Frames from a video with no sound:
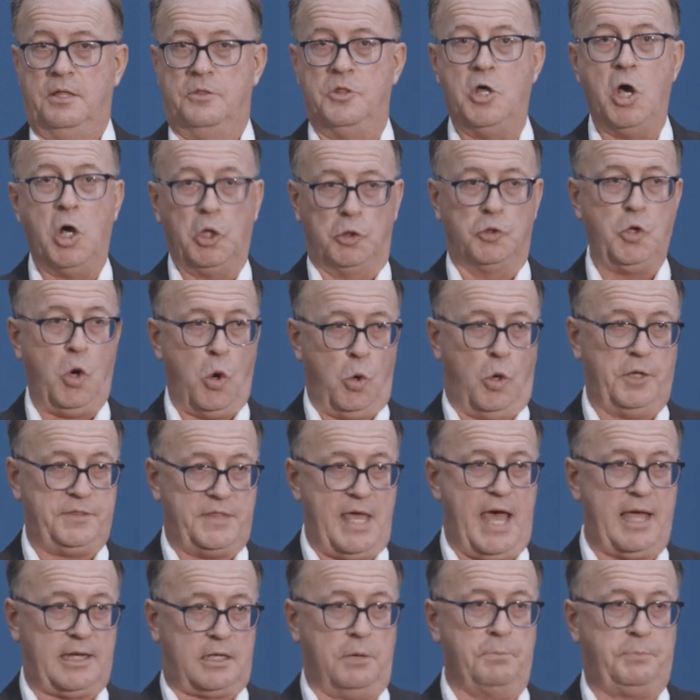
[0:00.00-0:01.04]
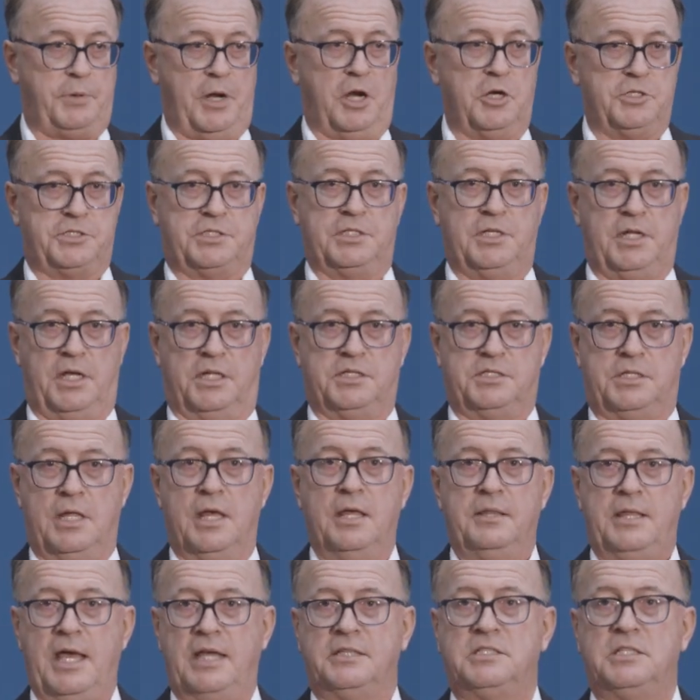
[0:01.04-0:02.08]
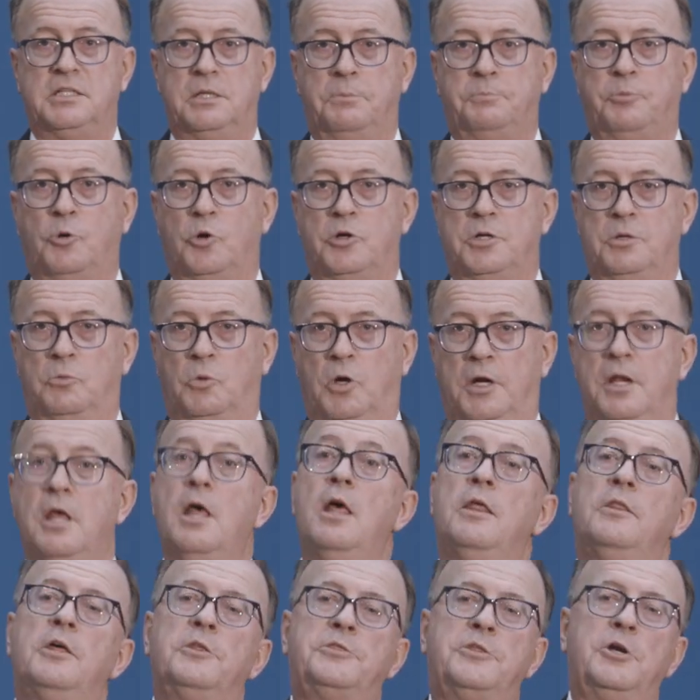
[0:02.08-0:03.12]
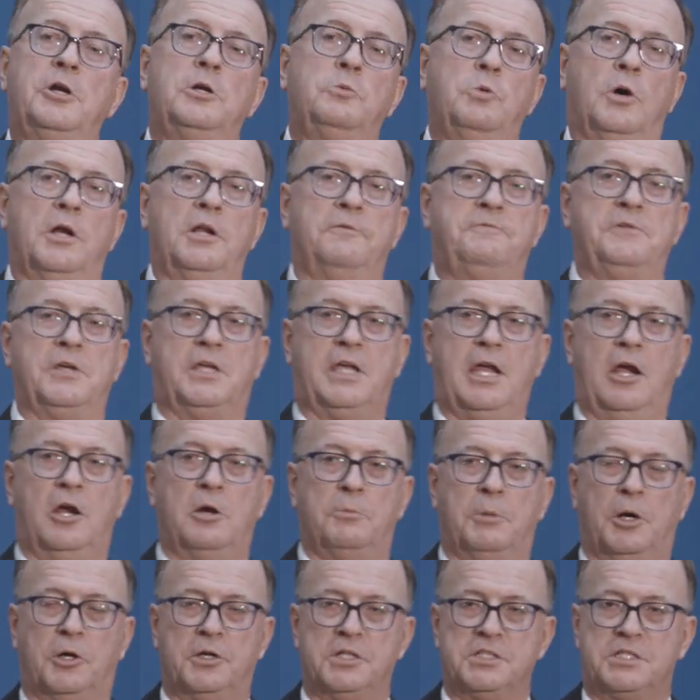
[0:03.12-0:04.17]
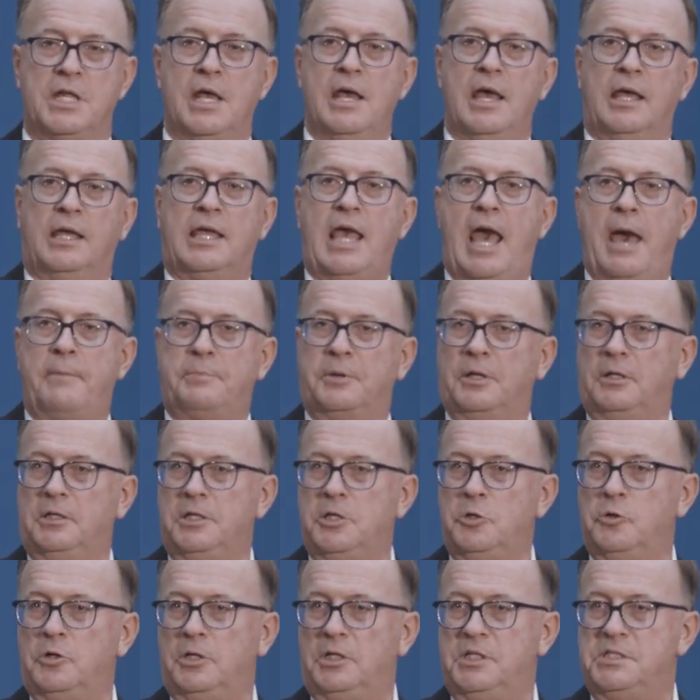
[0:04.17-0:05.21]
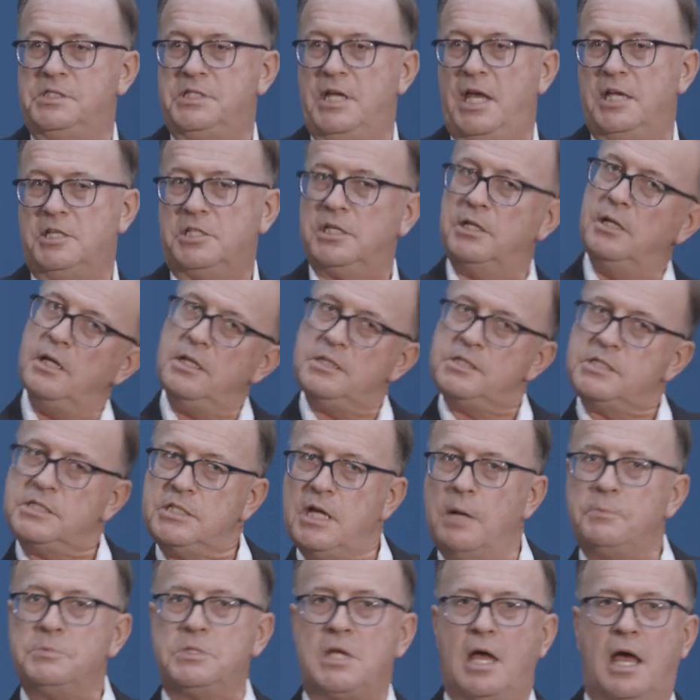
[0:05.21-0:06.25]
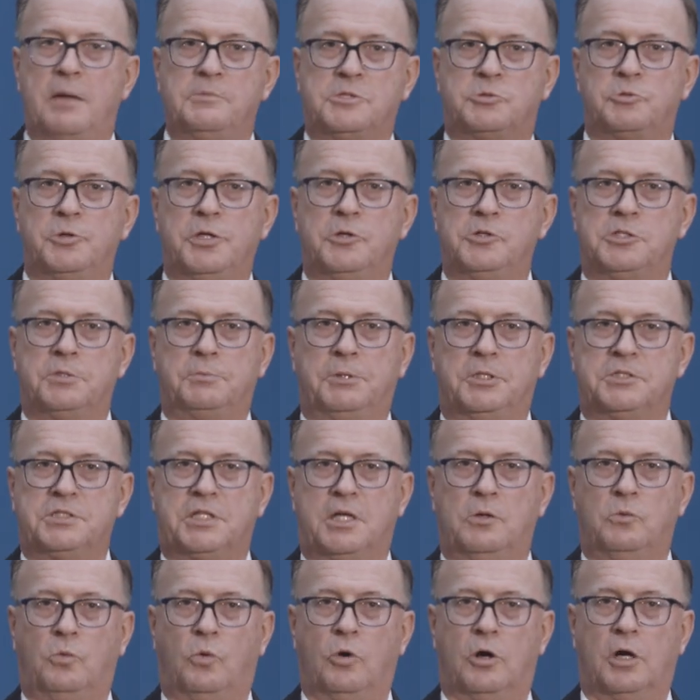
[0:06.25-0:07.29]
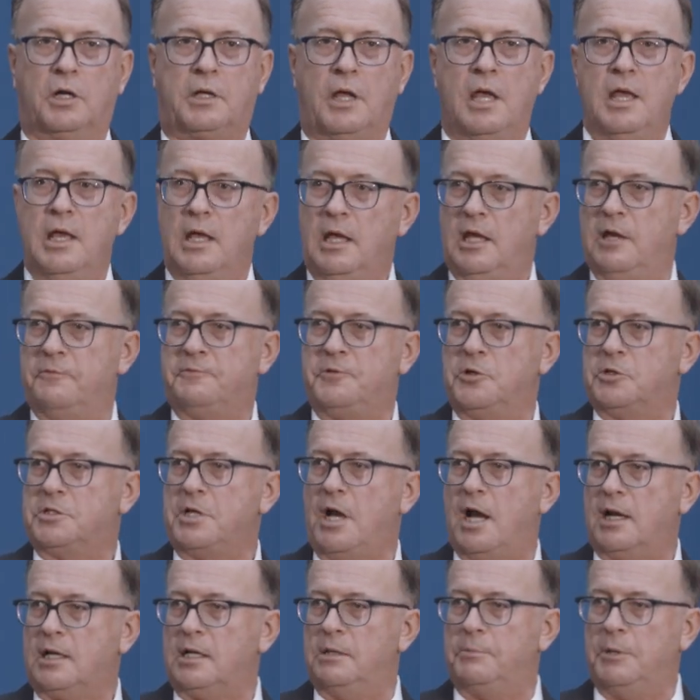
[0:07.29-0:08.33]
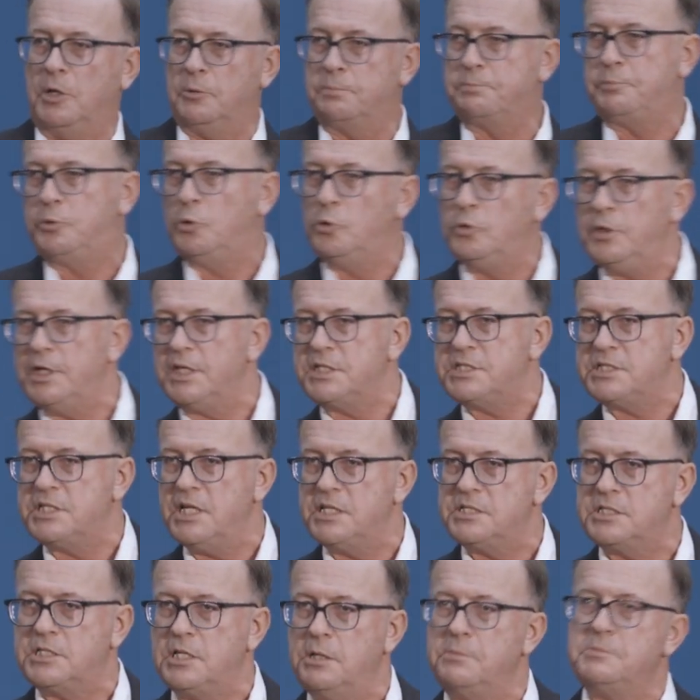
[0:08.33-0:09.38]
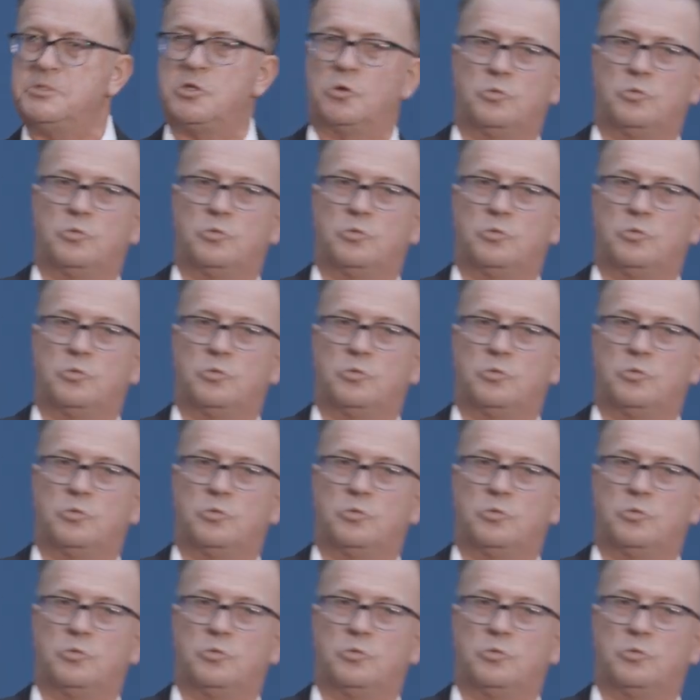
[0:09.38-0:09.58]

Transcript: They'll know what that comparison is. That's an important one. The third one, if you care about, is capital utilization, and sometimes reusables can work if you're talking about pooling systems